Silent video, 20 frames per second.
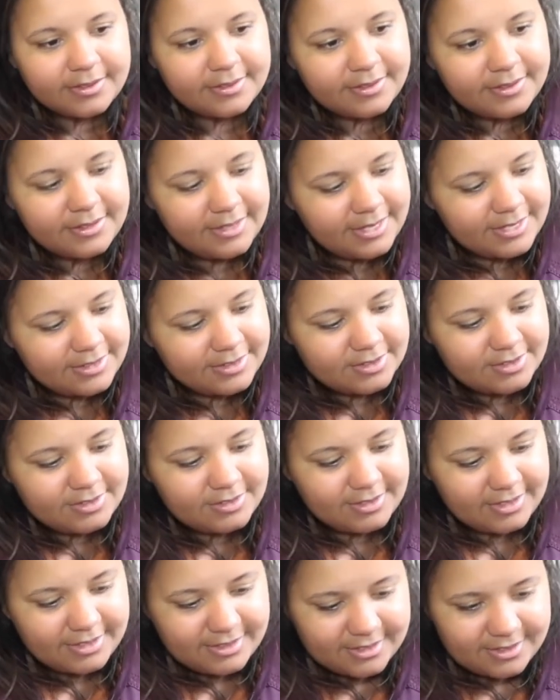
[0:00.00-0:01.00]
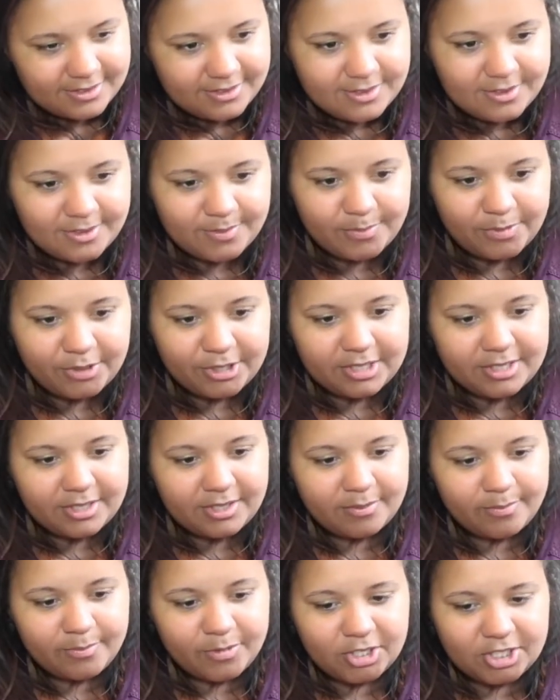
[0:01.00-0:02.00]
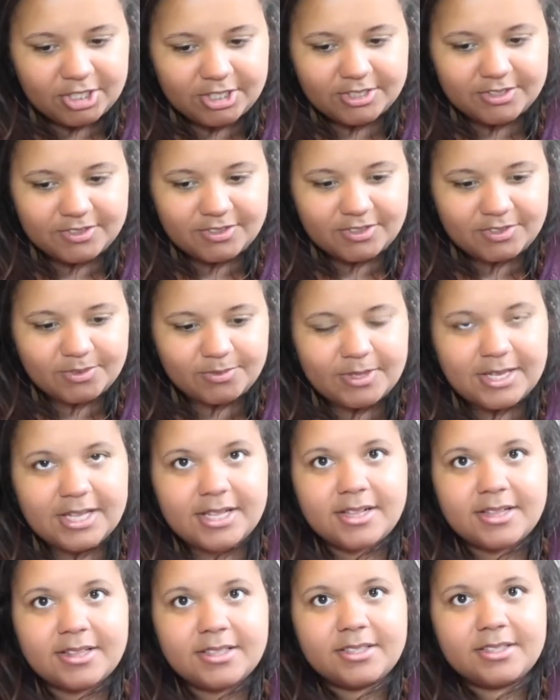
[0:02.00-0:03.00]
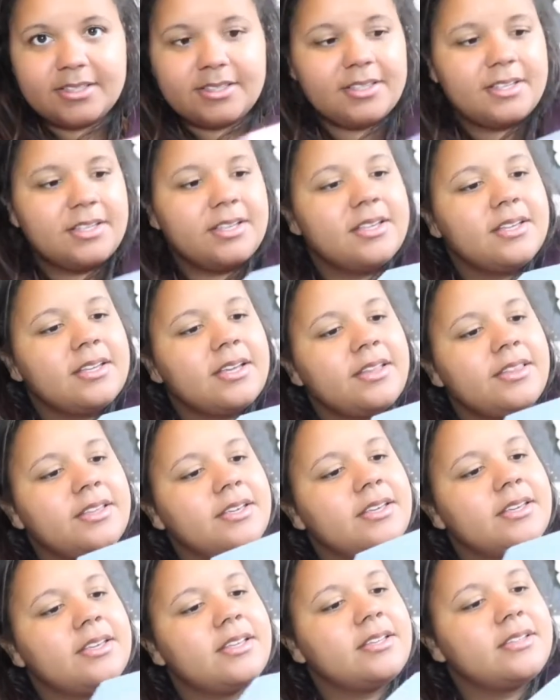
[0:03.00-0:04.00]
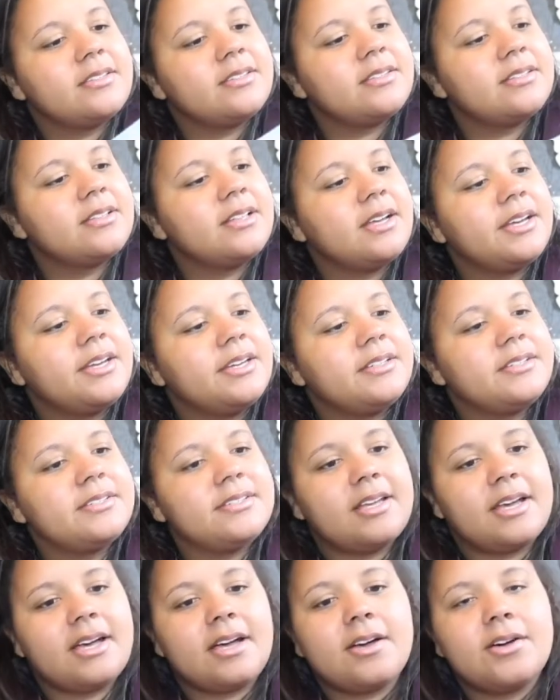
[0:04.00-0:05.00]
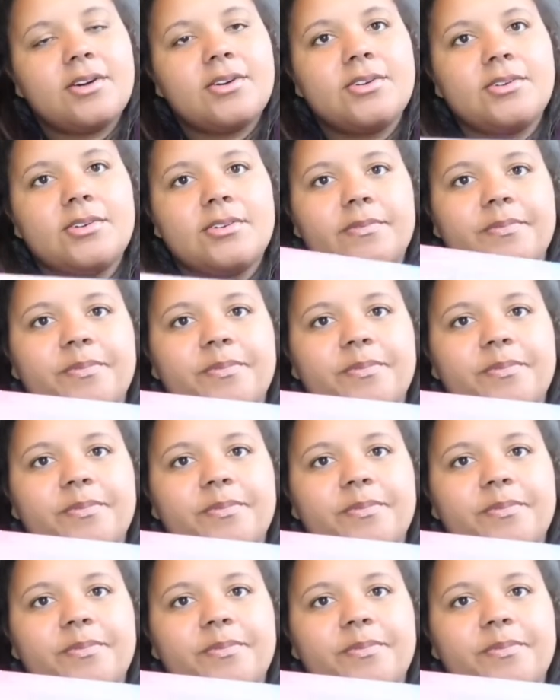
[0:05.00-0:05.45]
So yeah, so I love the pretty box as well. I think it slides out.